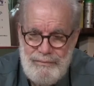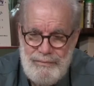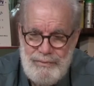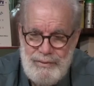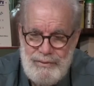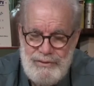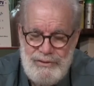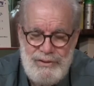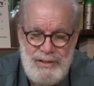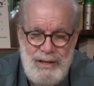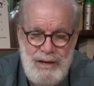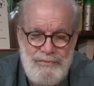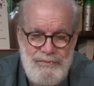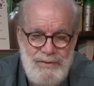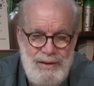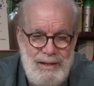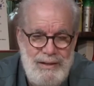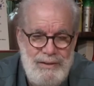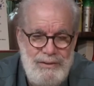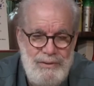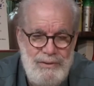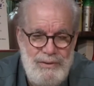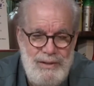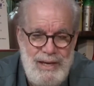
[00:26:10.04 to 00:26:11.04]
stuff
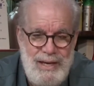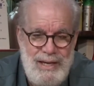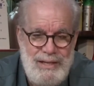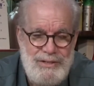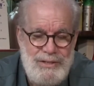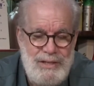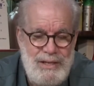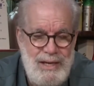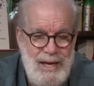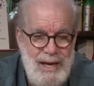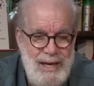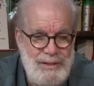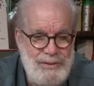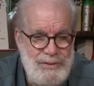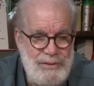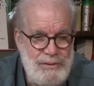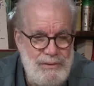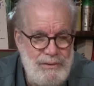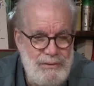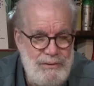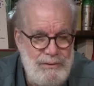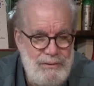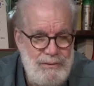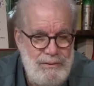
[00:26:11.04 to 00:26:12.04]
into the
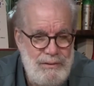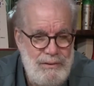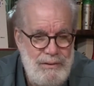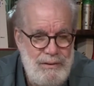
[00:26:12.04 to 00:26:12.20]
educational